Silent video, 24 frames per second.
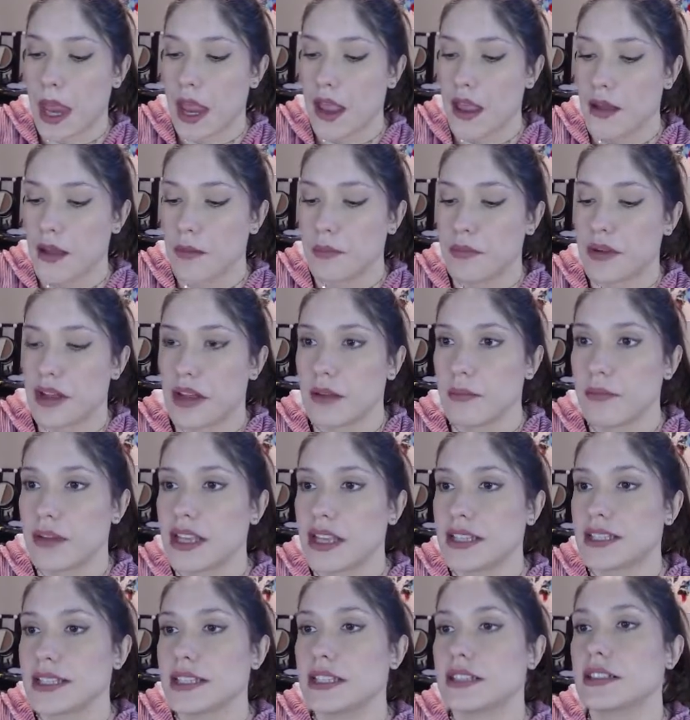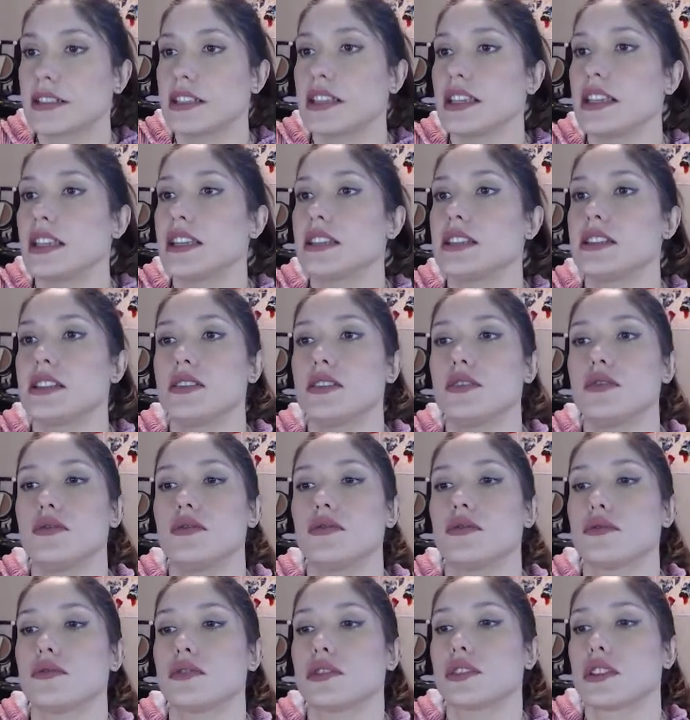But basically it's
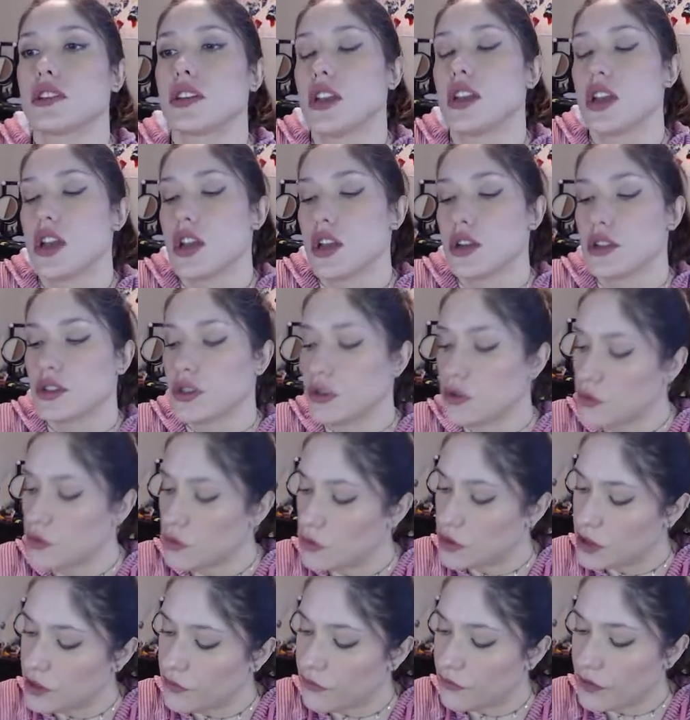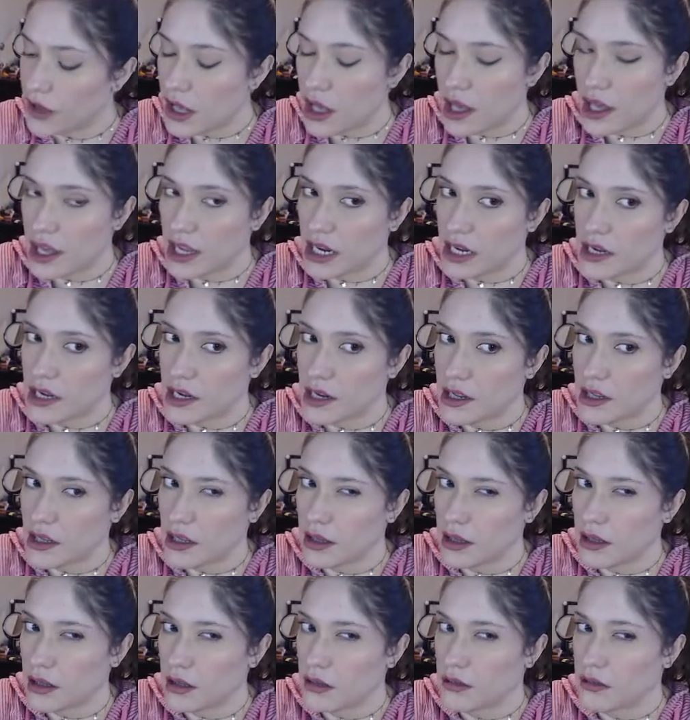used to define
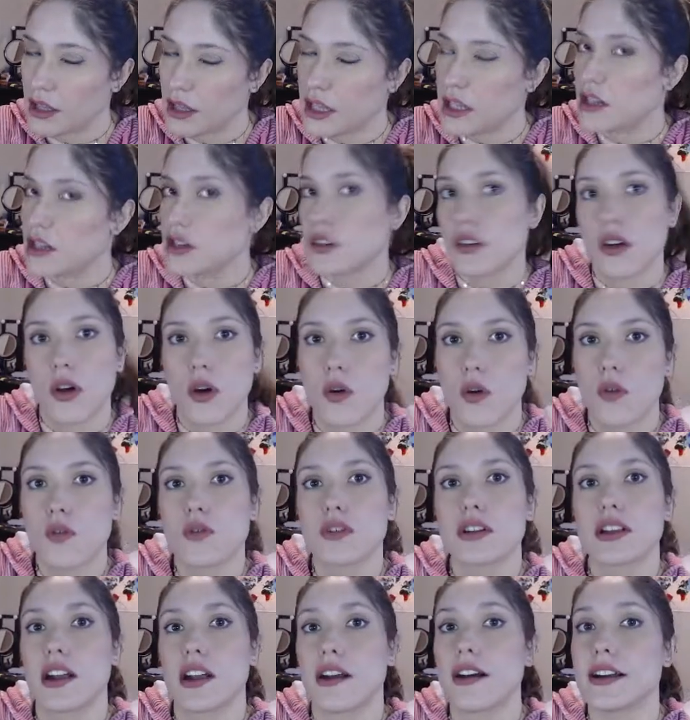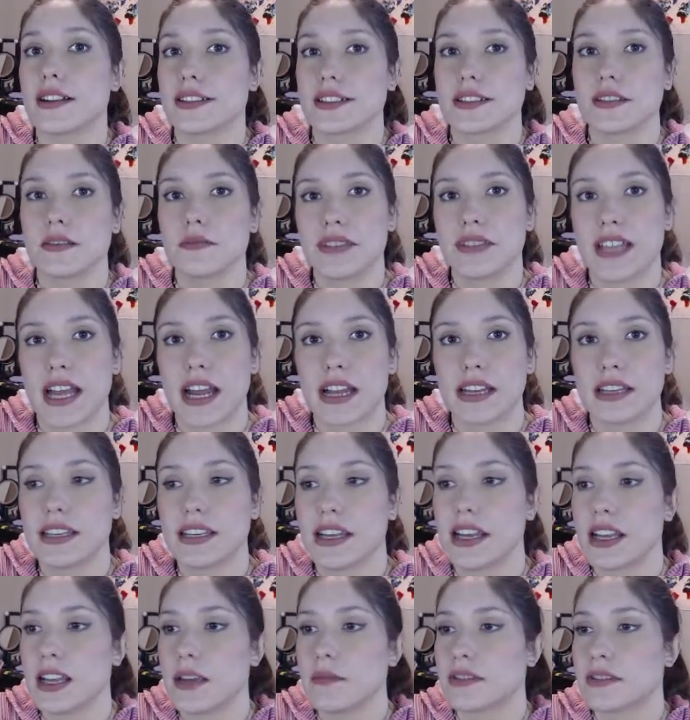like your own custom data
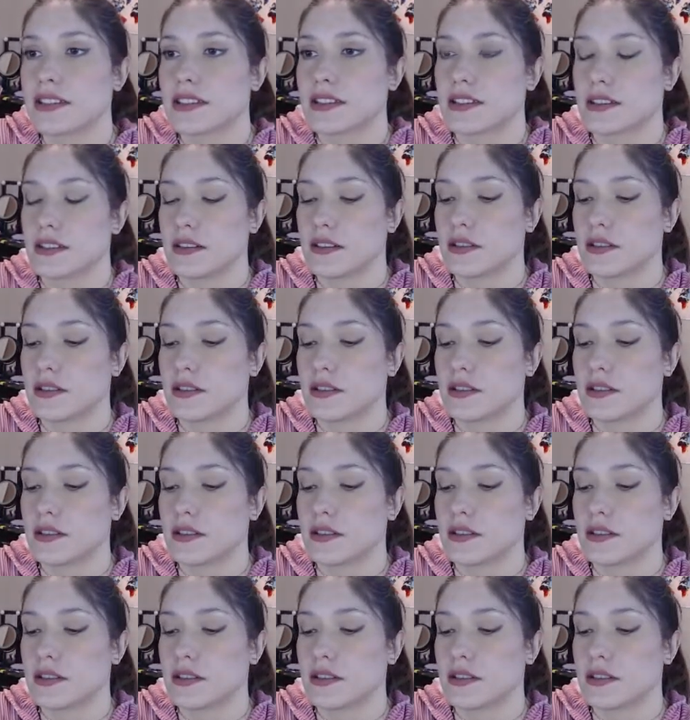types.